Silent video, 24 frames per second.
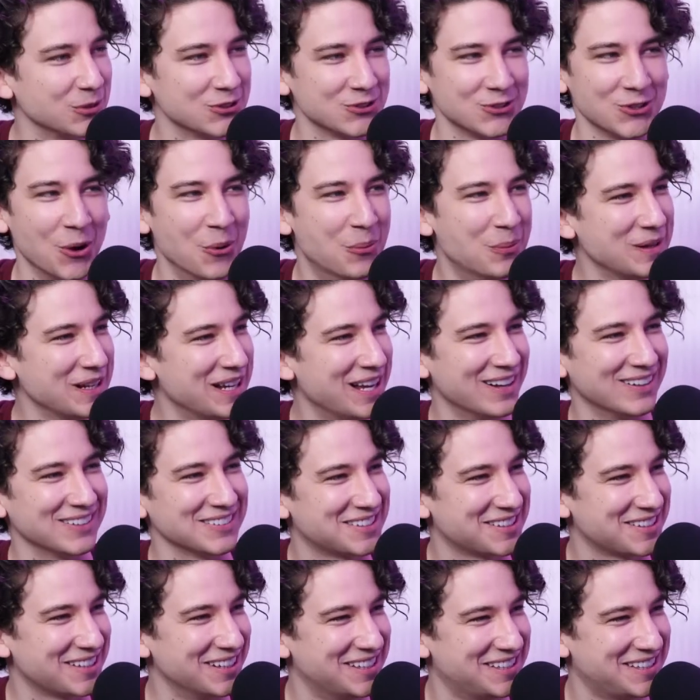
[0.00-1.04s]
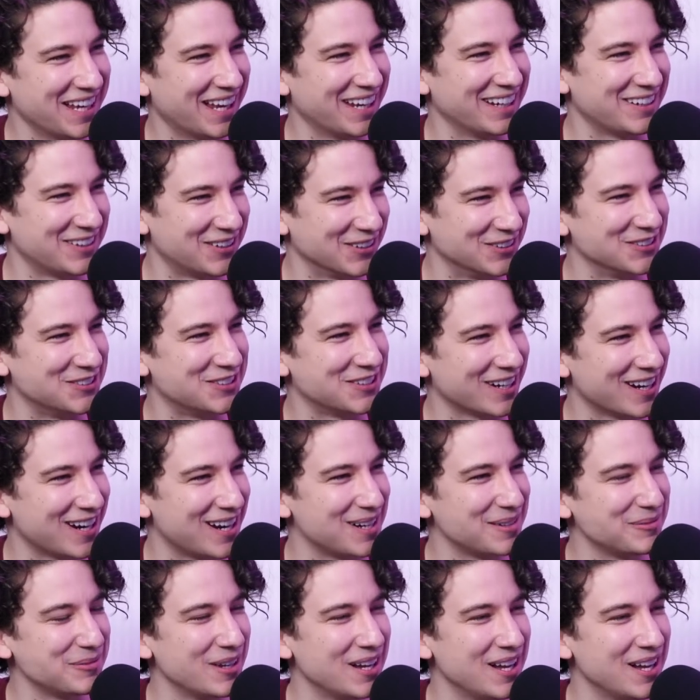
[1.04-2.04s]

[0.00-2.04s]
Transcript: was nobody else to take your job.